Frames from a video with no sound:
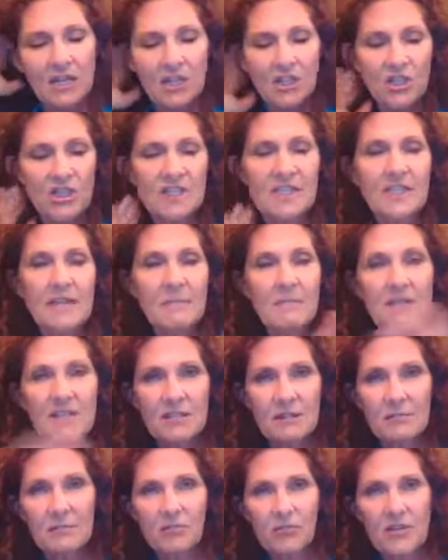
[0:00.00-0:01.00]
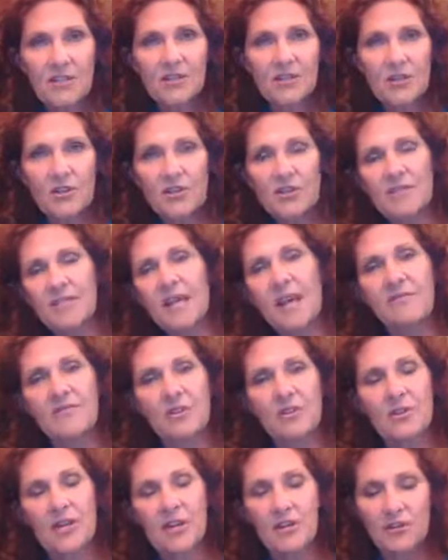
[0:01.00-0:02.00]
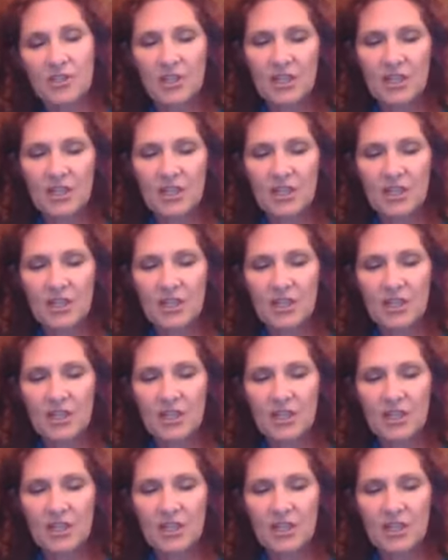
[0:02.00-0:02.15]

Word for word: She sent me some research this afternoon.